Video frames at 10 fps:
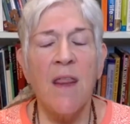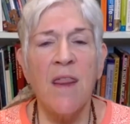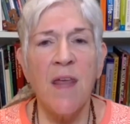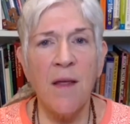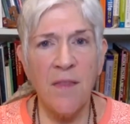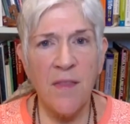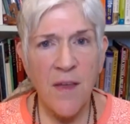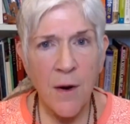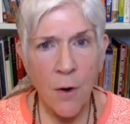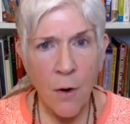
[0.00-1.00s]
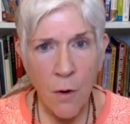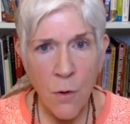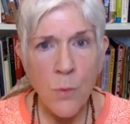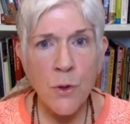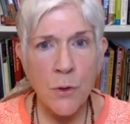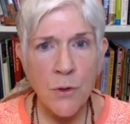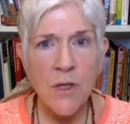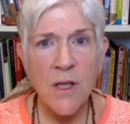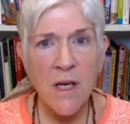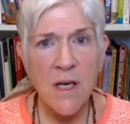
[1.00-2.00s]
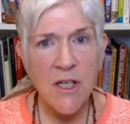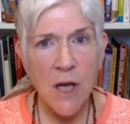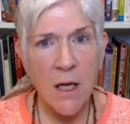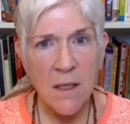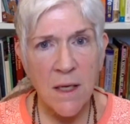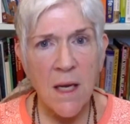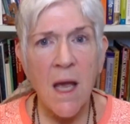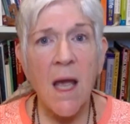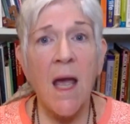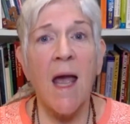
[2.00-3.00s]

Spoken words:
that their own kundalini shakti